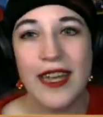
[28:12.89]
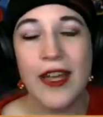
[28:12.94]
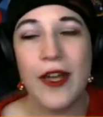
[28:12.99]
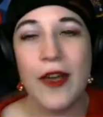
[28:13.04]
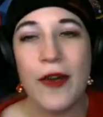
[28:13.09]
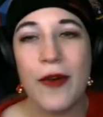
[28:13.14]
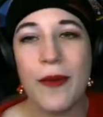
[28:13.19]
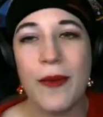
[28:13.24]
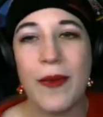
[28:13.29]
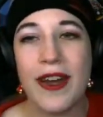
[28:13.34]

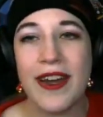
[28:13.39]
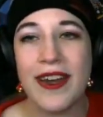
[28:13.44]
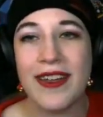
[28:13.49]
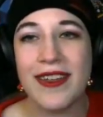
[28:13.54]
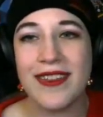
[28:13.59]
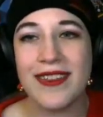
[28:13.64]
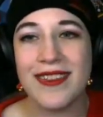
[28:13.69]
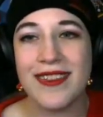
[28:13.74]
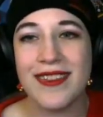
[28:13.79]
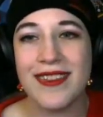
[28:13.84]

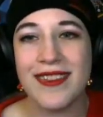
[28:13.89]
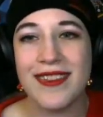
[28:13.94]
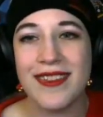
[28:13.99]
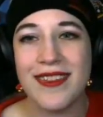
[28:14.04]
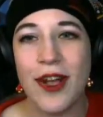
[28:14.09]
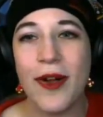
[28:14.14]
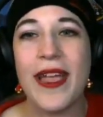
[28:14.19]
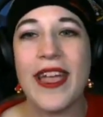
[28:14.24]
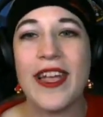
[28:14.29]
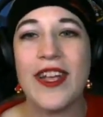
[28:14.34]
Whereas,
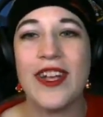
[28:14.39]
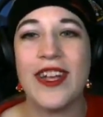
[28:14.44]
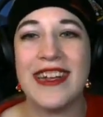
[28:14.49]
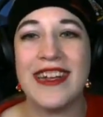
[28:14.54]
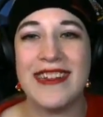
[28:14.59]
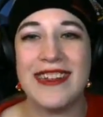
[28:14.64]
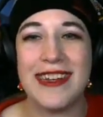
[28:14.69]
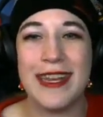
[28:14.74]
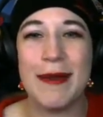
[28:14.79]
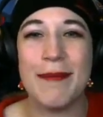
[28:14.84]
okay good, I
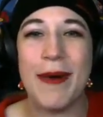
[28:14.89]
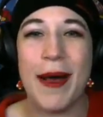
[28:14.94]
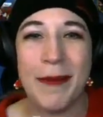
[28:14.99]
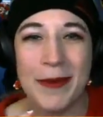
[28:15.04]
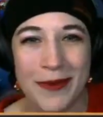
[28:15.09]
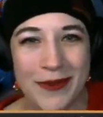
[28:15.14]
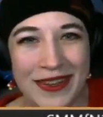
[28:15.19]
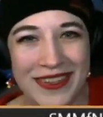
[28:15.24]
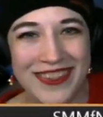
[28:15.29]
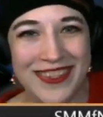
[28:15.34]
did get Bob, the
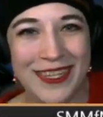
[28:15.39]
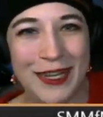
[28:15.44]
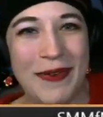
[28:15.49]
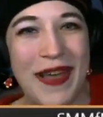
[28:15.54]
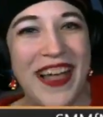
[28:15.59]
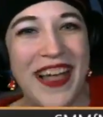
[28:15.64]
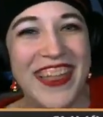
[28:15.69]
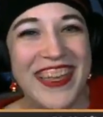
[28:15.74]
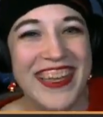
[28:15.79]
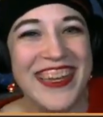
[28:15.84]
run's still
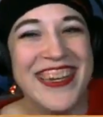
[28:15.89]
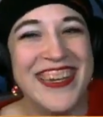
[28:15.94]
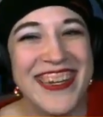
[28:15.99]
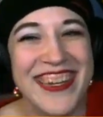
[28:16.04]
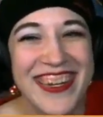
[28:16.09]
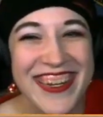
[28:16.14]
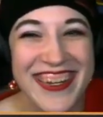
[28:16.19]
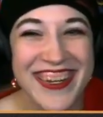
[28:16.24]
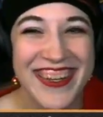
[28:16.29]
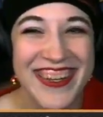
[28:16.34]
valid.
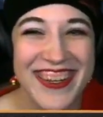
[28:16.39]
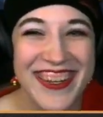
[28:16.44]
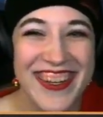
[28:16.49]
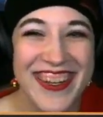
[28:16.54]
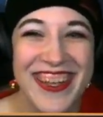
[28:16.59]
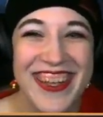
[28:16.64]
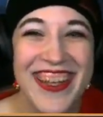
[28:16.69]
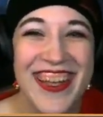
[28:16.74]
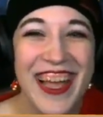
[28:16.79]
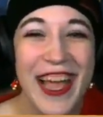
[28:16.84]

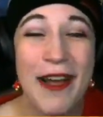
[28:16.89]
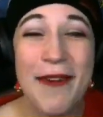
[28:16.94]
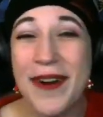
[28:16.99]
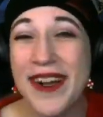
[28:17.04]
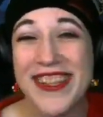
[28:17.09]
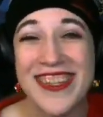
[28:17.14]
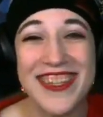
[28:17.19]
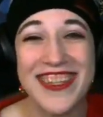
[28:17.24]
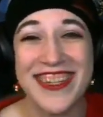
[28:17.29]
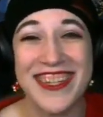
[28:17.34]
I
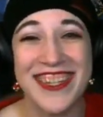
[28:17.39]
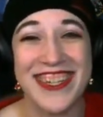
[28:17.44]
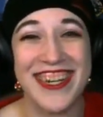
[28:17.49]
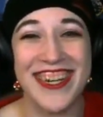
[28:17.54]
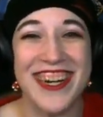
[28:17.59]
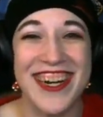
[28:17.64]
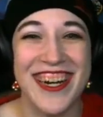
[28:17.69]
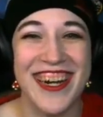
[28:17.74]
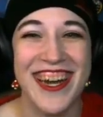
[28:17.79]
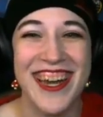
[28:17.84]
wasn't
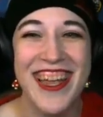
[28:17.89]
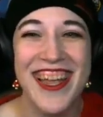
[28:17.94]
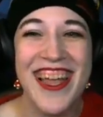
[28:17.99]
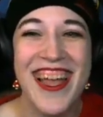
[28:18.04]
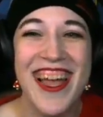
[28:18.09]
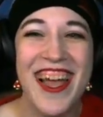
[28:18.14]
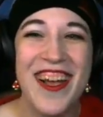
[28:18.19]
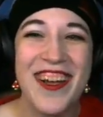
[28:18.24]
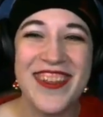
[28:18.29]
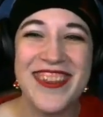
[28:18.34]
sure.
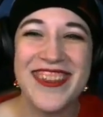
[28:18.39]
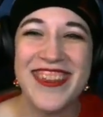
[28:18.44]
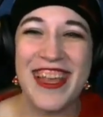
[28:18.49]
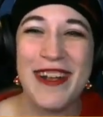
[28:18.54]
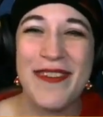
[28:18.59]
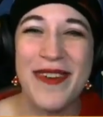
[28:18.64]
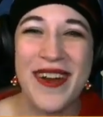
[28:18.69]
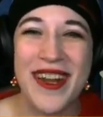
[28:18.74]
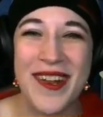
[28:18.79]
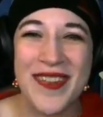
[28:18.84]
I was
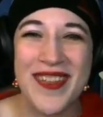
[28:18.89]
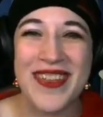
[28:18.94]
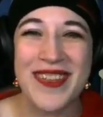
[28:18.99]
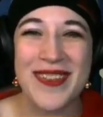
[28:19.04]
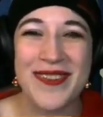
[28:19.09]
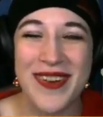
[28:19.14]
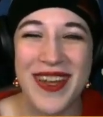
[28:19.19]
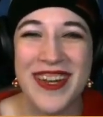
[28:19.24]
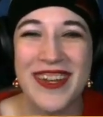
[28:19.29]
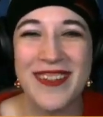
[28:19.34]
like, what if this
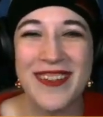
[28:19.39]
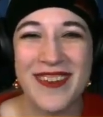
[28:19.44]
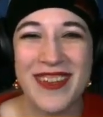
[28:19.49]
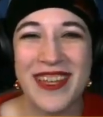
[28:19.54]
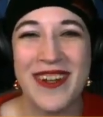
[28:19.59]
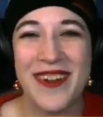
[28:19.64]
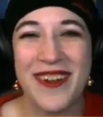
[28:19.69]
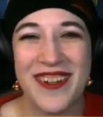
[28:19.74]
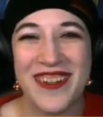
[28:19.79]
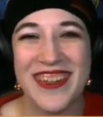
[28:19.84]
run is really
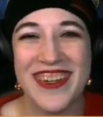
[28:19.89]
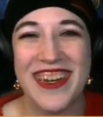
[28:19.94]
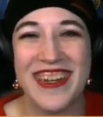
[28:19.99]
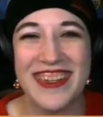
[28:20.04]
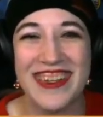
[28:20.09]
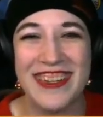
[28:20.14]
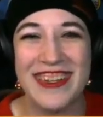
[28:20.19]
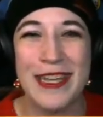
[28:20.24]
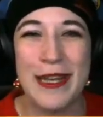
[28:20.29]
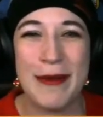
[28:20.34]
old and I
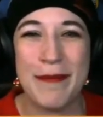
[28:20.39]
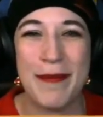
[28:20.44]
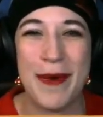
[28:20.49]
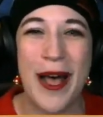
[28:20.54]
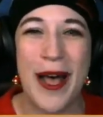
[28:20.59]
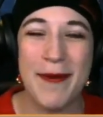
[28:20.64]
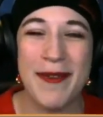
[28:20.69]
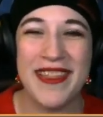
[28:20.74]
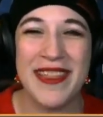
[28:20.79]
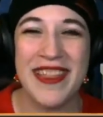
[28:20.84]
didn't get
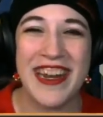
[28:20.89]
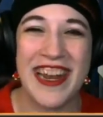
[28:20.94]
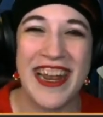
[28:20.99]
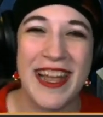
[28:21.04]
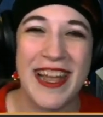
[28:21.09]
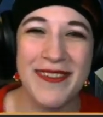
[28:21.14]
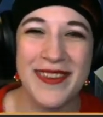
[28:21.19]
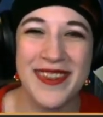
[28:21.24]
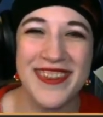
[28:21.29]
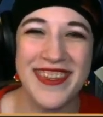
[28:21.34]
Bob? And then I
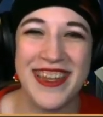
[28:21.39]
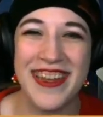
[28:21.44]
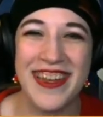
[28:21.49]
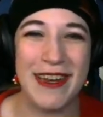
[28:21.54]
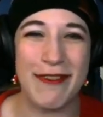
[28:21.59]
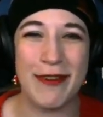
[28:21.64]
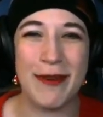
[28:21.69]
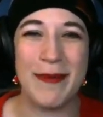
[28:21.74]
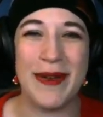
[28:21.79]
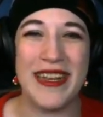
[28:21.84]
have to say,
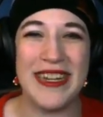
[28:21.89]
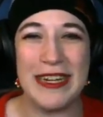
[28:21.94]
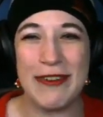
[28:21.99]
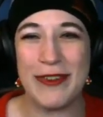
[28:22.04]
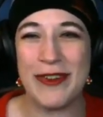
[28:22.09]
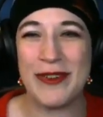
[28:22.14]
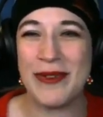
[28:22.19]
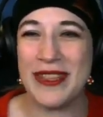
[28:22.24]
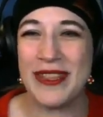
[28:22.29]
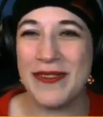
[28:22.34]
never mind
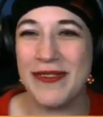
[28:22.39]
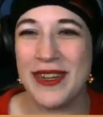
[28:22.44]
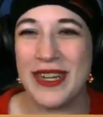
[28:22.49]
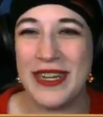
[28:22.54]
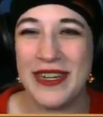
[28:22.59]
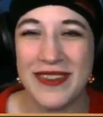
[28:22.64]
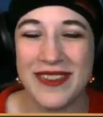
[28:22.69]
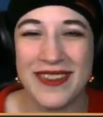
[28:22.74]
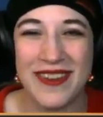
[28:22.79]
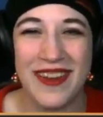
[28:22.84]
everyone, the
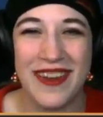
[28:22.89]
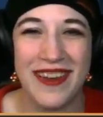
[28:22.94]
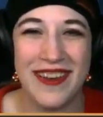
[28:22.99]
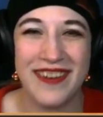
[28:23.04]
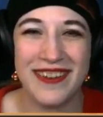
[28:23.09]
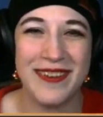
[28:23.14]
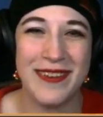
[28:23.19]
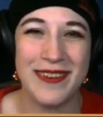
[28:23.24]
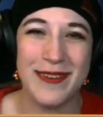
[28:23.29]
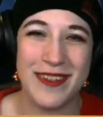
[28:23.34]
video's gone.
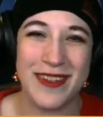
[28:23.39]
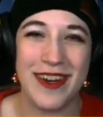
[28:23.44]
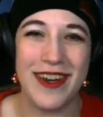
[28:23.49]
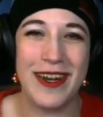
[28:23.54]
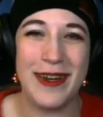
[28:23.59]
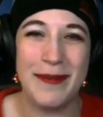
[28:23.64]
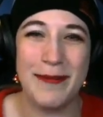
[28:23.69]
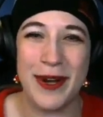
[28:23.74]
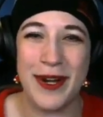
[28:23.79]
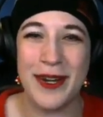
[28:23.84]
Sorry,
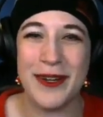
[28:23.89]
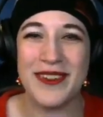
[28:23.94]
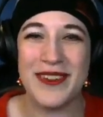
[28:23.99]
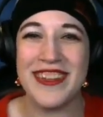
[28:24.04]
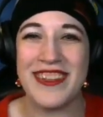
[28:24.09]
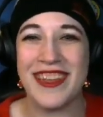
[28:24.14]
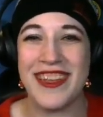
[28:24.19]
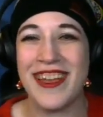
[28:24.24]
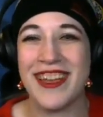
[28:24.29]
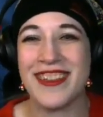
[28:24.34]
Mario
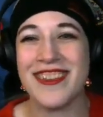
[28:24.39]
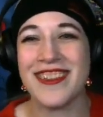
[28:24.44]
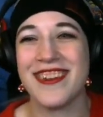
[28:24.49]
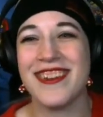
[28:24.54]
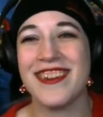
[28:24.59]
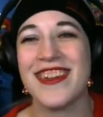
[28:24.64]
Day's canceled.